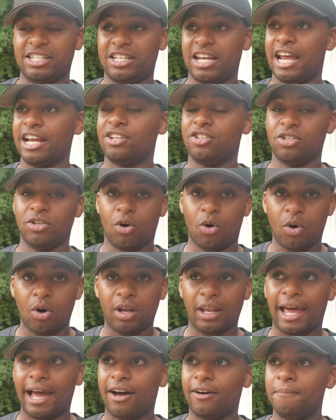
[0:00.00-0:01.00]
changing the
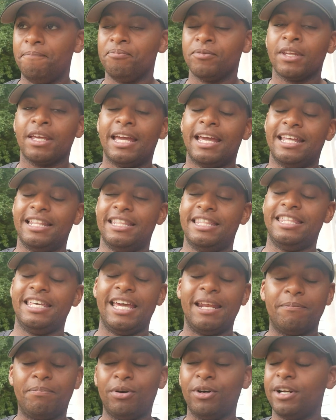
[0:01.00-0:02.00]
oil out, and
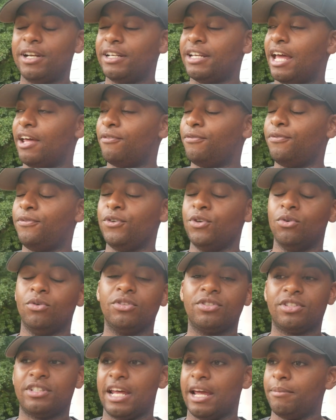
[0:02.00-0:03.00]
then putting that
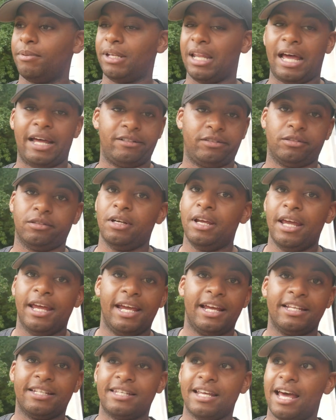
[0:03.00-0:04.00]
fuel stabilizer
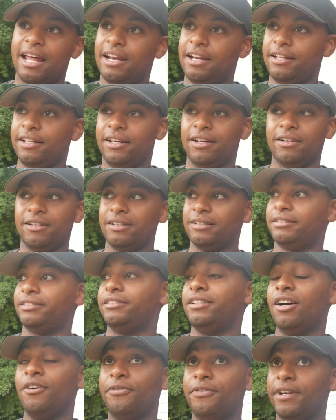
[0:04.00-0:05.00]
inside of there. This
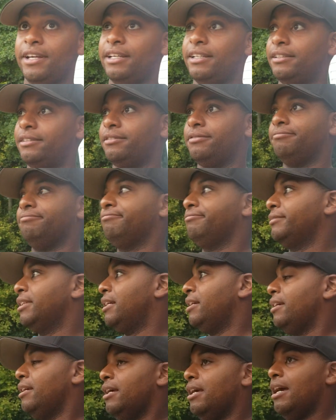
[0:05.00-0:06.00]
stuff is,
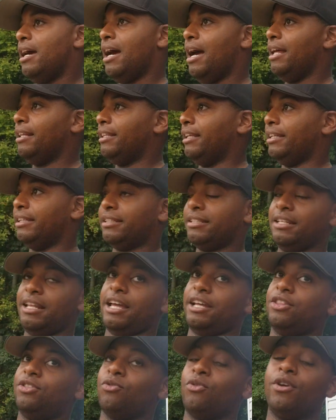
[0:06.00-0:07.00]
I think it's
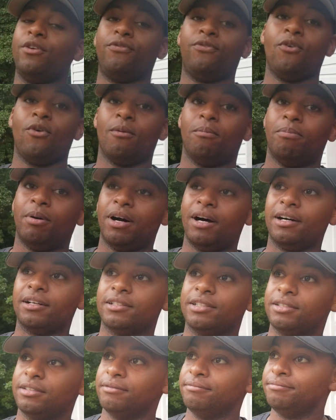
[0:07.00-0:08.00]
like $3-4,
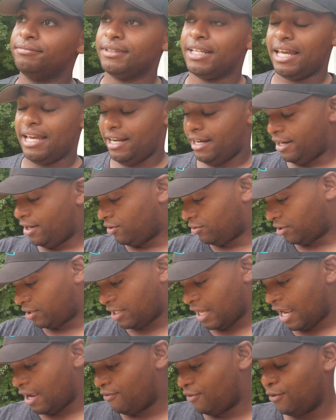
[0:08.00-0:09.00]
and it'll
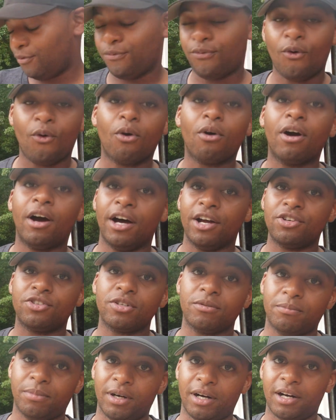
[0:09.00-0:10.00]
save you
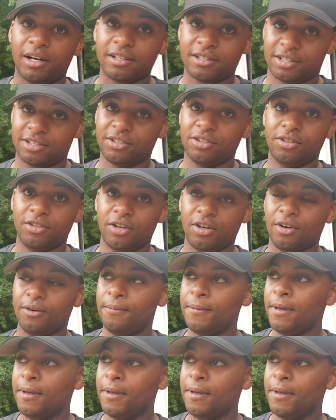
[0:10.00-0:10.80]
$400, you know.